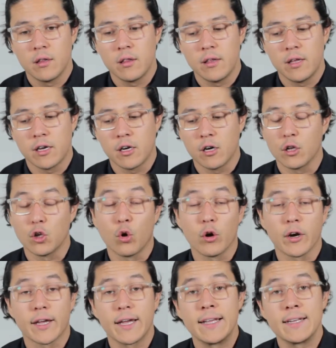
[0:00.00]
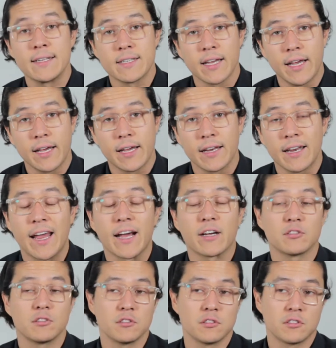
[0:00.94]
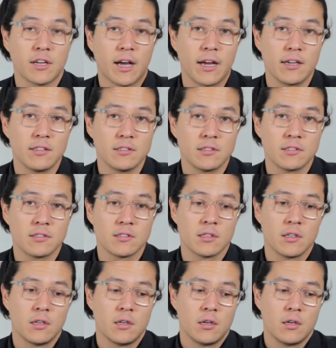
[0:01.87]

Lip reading: the caloric intake and exercise